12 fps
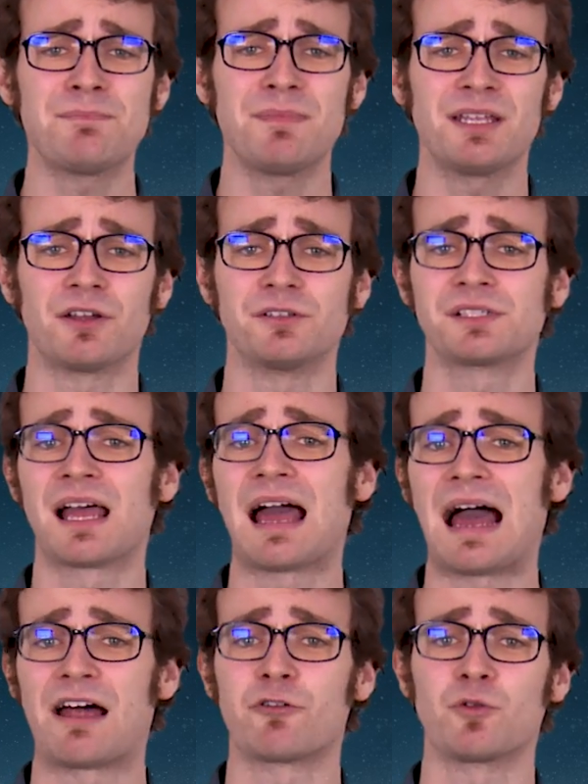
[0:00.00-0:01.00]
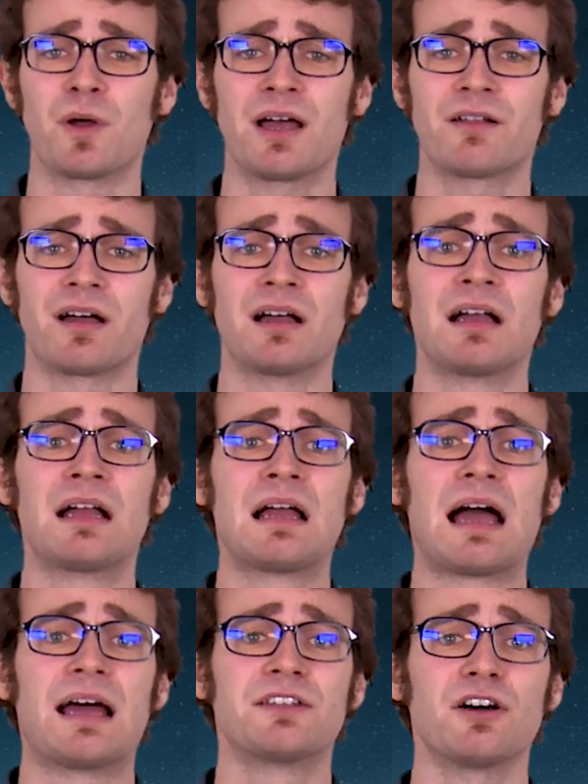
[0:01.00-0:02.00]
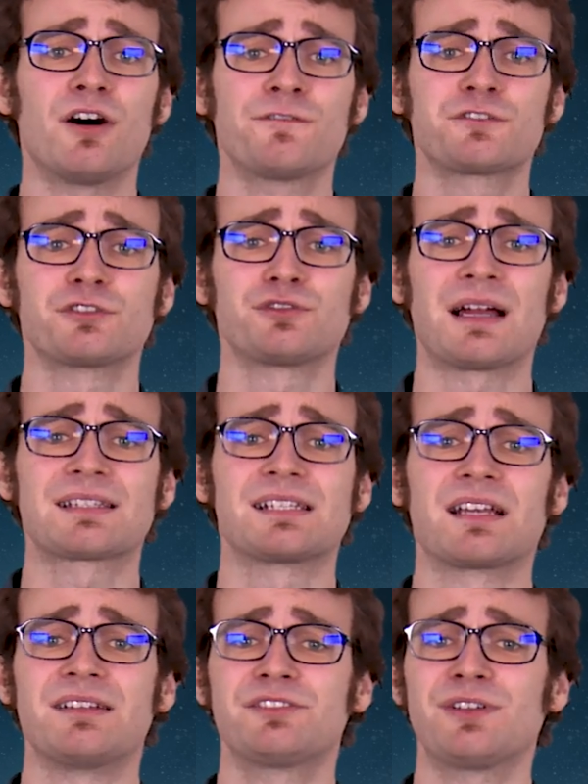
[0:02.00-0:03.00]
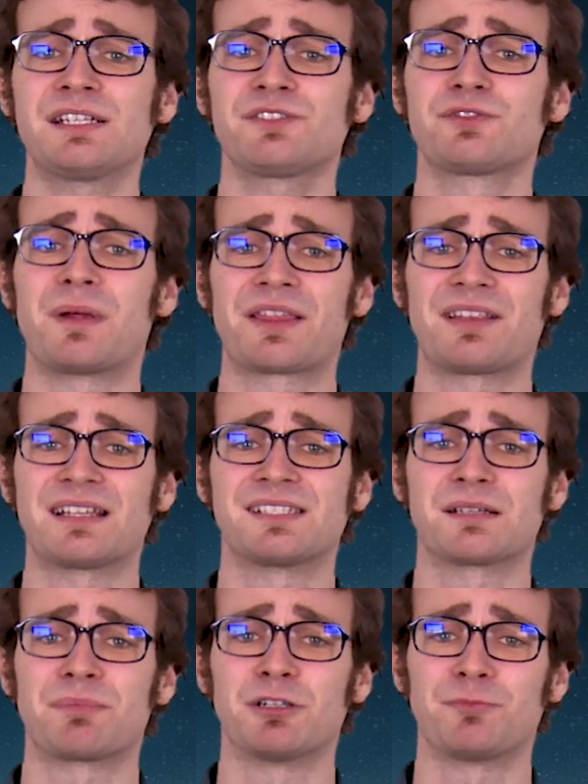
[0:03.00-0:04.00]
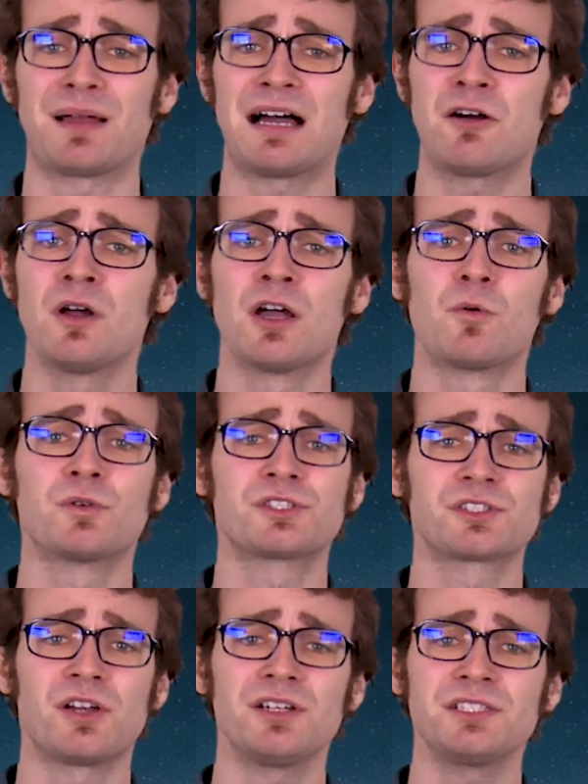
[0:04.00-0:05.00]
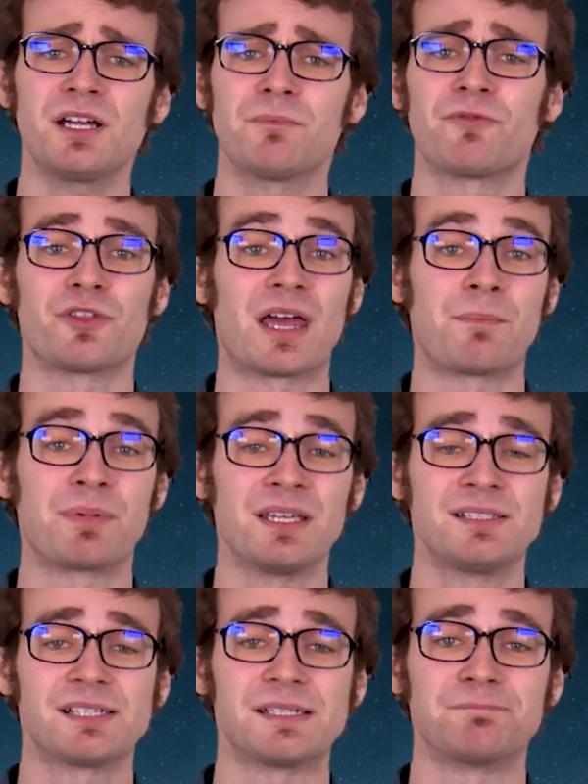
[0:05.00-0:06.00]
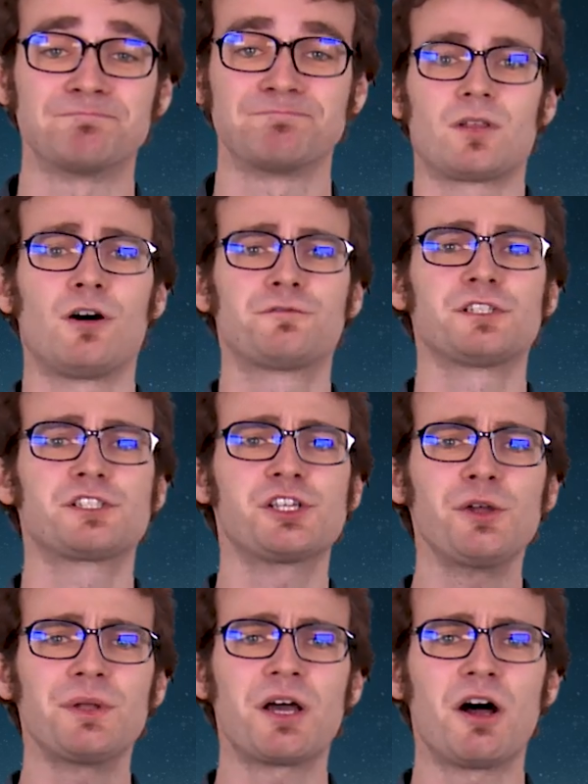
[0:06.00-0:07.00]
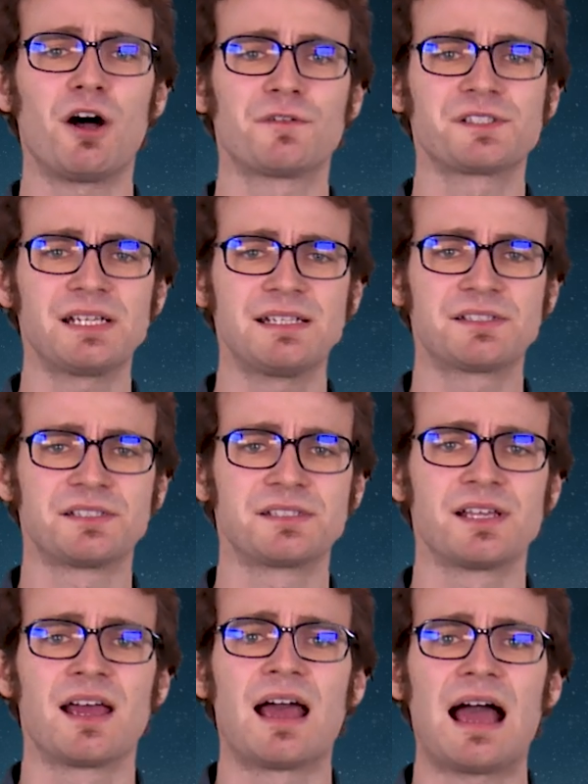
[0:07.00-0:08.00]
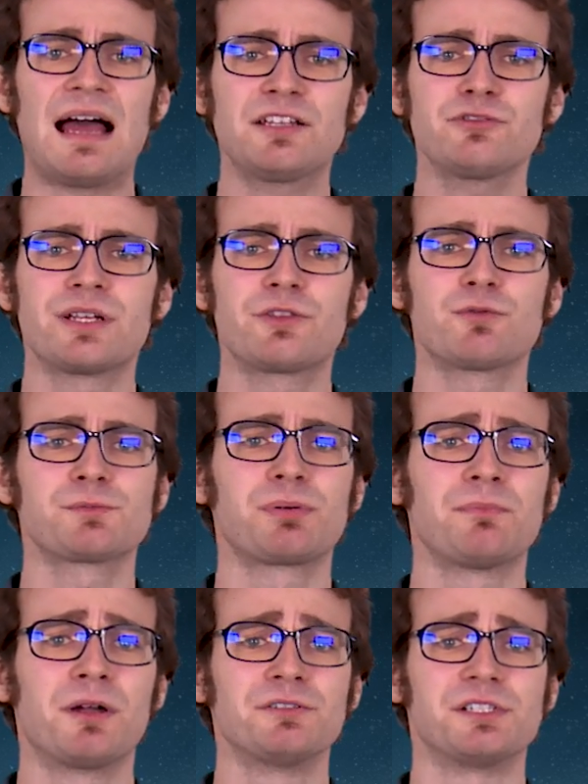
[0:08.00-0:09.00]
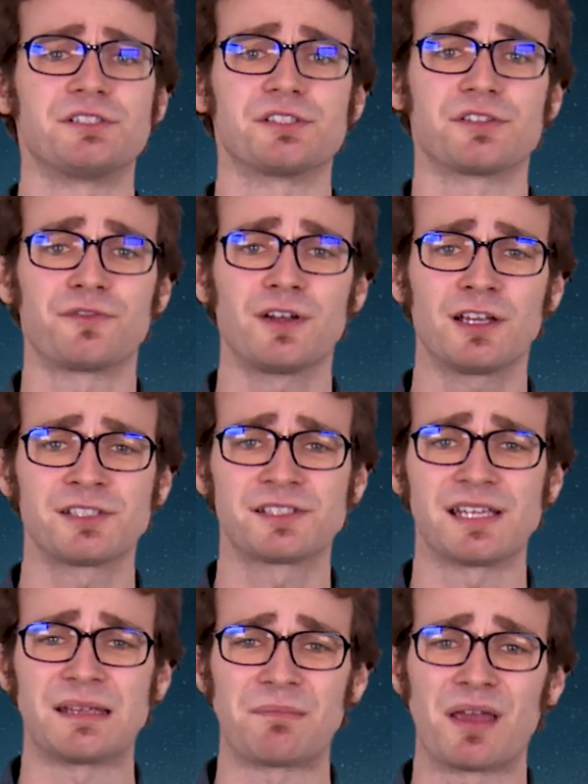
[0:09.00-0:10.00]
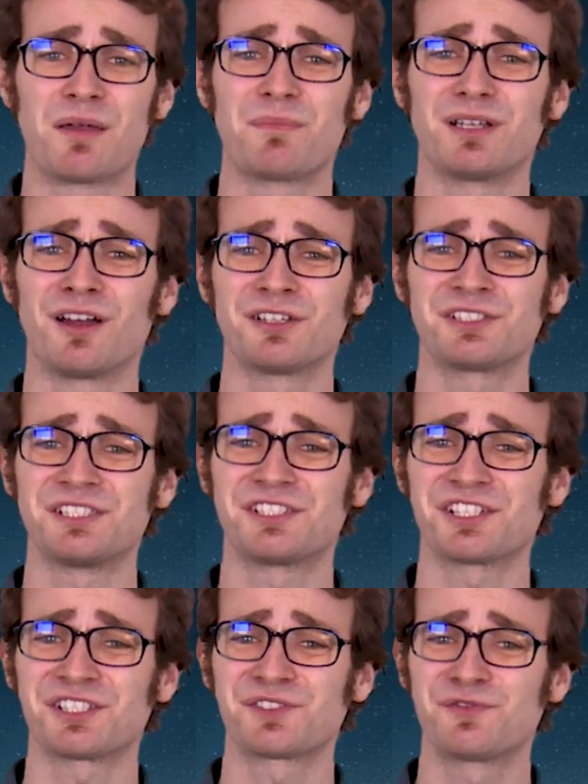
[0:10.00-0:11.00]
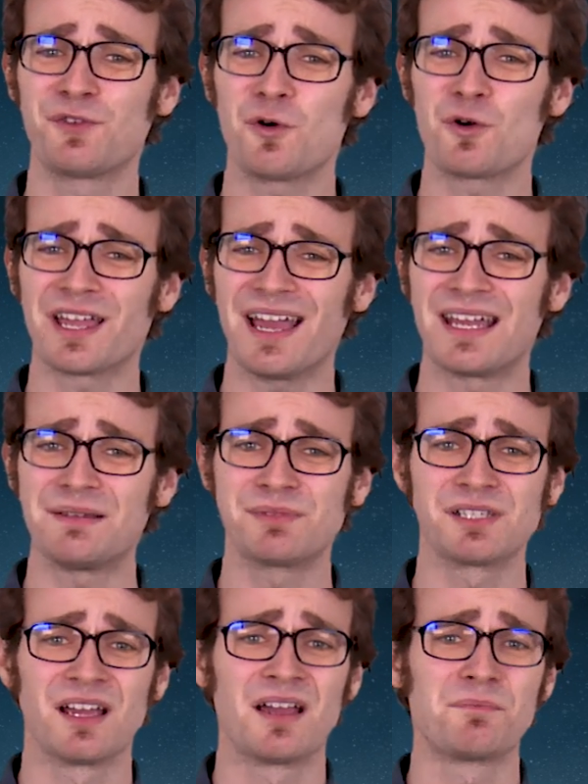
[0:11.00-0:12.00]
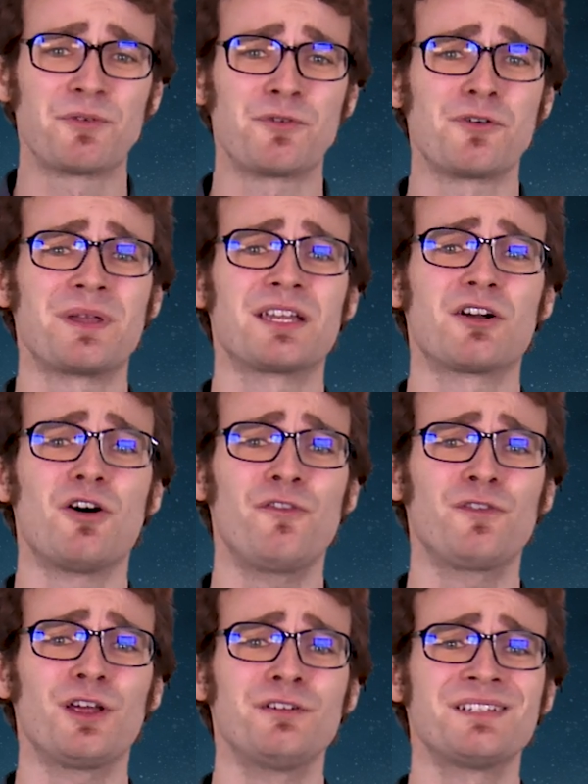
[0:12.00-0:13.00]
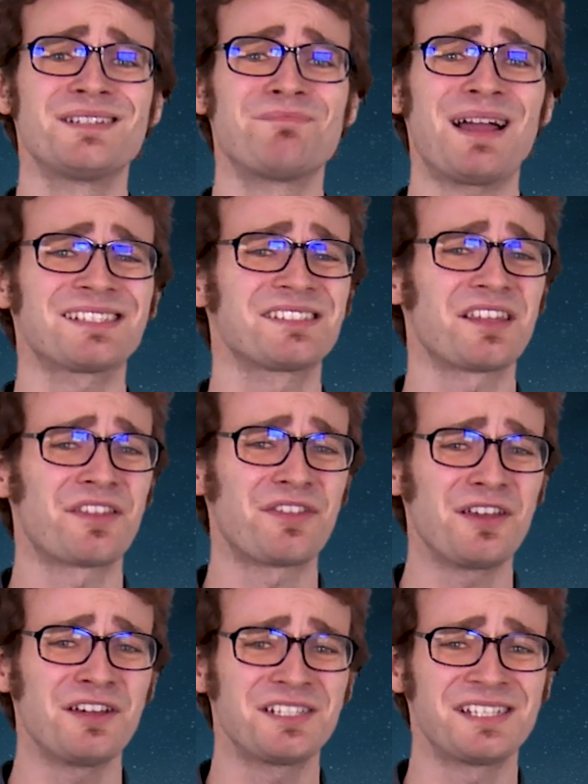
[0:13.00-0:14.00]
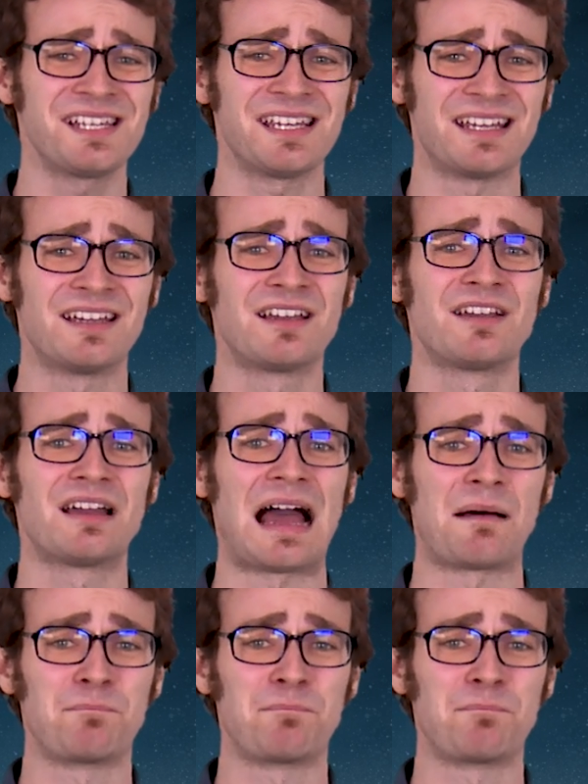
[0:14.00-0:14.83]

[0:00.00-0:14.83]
minnows Aruera, and after attracting interest from Athletic Bilbao, was signed up for their B team. After 2.5 seasons, Aduriz was promoted to the first team, but lasted just 4 games before being offloaded back to the third tier at